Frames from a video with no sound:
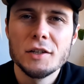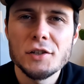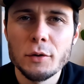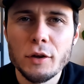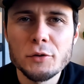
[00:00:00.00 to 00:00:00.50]

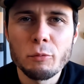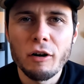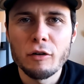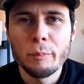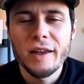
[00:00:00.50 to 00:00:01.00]
So those were
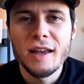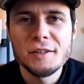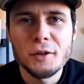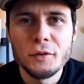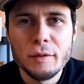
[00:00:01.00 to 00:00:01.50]
our
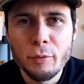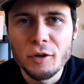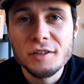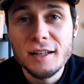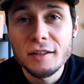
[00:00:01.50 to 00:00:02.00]
repairs on the
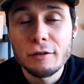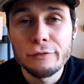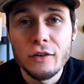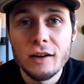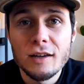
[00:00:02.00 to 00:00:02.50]
Brooks Caldera
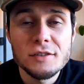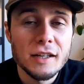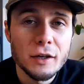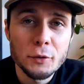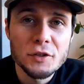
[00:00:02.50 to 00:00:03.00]
5s
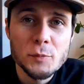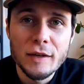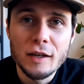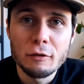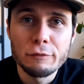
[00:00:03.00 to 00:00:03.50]
and the Hoka
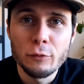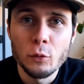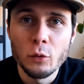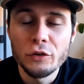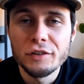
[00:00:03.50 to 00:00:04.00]
Speed Goat
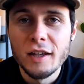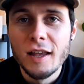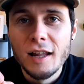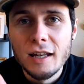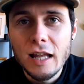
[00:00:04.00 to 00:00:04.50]
4s.
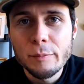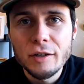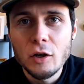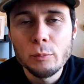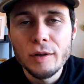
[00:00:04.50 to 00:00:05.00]
Let
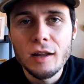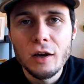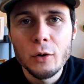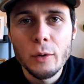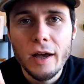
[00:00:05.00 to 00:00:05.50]
me know
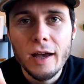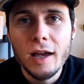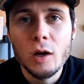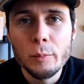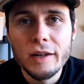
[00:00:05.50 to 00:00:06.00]
below,
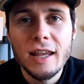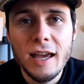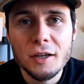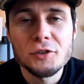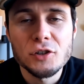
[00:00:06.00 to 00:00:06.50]
how
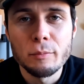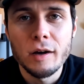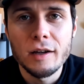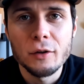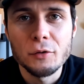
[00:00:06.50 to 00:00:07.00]
many extra
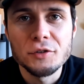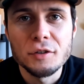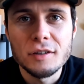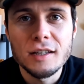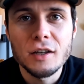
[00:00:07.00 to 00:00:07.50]
miles
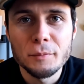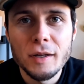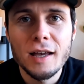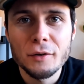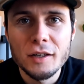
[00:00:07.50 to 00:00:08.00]
do you think
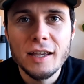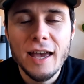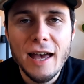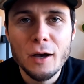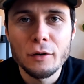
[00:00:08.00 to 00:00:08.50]
I'm now going to
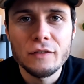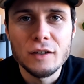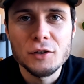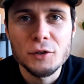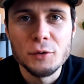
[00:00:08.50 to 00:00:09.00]
get out of
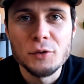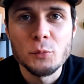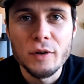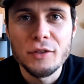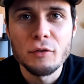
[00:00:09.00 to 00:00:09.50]
these shoes
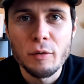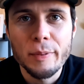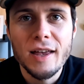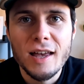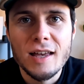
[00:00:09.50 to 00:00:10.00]
with the
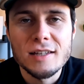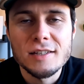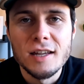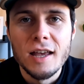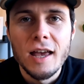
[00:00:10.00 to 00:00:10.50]

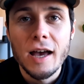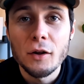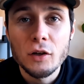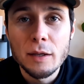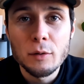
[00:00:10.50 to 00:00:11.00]
repairs? And
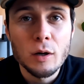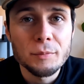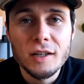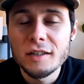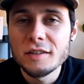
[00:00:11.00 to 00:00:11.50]
I'll keep you
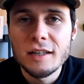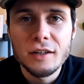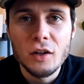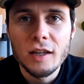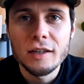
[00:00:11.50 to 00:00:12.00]

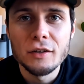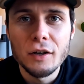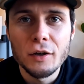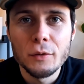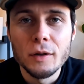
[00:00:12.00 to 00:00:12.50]
updated, I'll let you
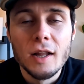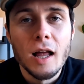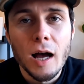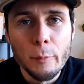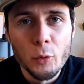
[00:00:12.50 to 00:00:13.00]
know.
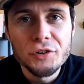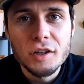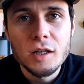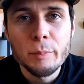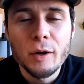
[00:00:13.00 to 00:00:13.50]
I'm
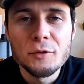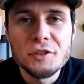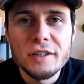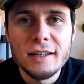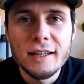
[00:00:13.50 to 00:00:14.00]
also going to
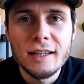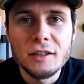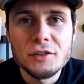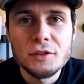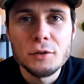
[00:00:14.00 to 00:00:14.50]
post the
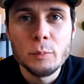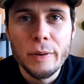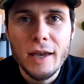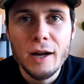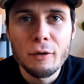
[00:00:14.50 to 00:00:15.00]
link to
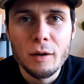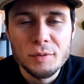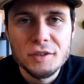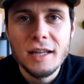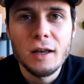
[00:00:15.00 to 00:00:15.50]

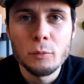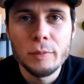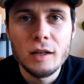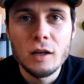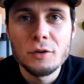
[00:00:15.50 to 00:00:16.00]
pair-ups
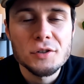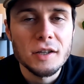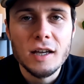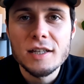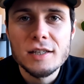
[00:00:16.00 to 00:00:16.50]
down below,
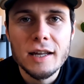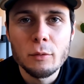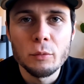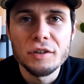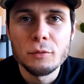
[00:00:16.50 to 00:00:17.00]
so in case
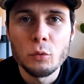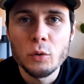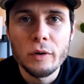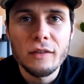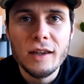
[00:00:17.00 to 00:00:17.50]
anyone wants to
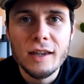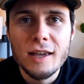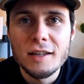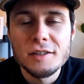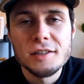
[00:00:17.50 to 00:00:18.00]
order one of their
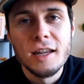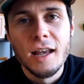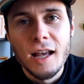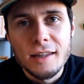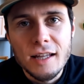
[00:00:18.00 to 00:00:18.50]
kits,
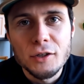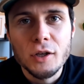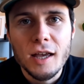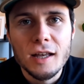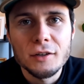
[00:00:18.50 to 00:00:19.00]
then
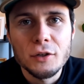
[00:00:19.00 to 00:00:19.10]
you can